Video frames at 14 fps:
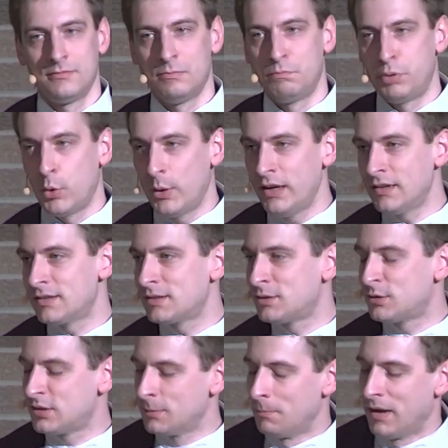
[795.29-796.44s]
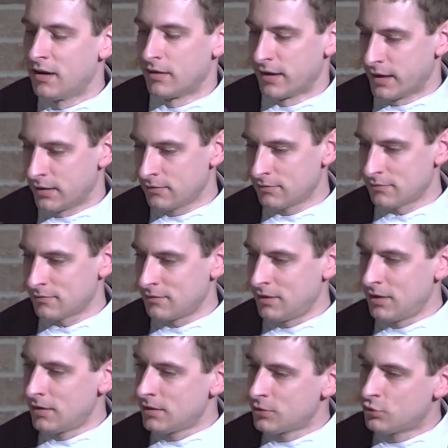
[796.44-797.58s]
points to Mary,
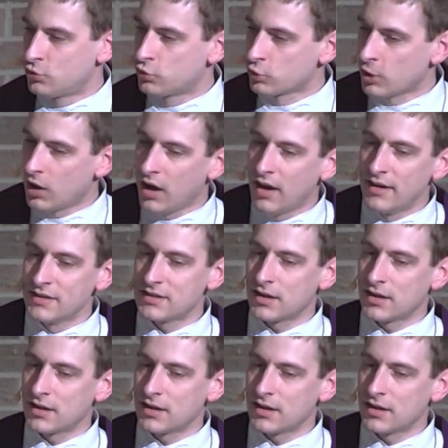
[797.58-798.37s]
draws